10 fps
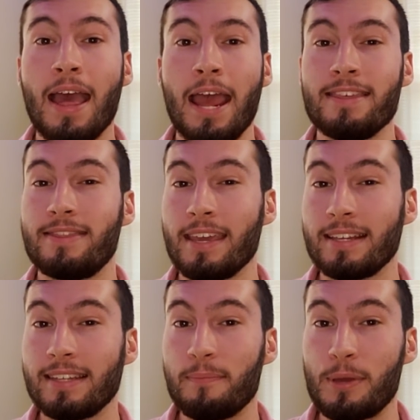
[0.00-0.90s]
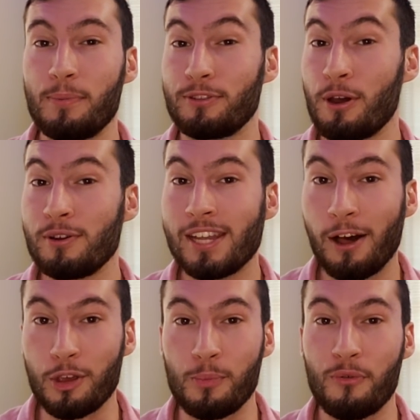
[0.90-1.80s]
and the things that people don't
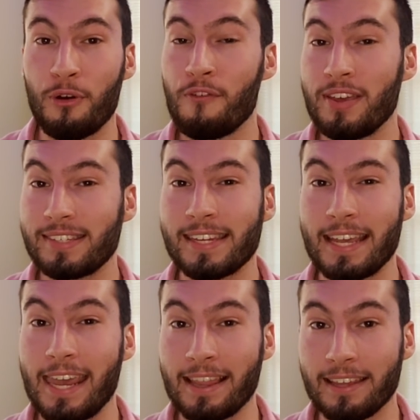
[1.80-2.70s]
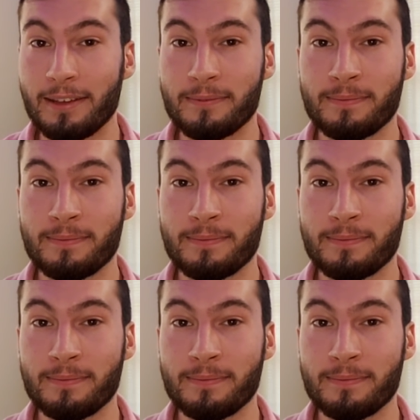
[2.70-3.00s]
tell you before visiting Italy.